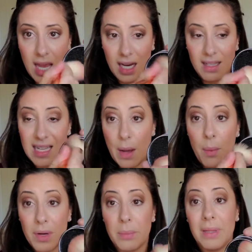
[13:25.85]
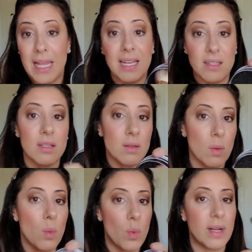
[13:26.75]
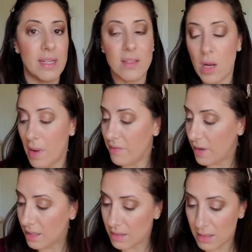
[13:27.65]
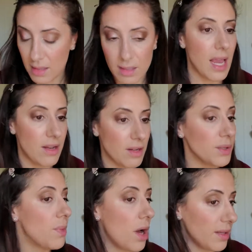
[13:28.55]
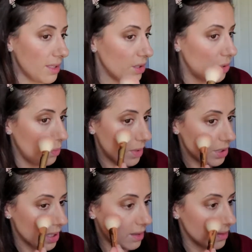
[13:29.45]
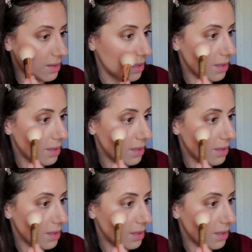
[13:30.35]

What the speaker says: because now I wanna blend what is on my face and not deposit too much else.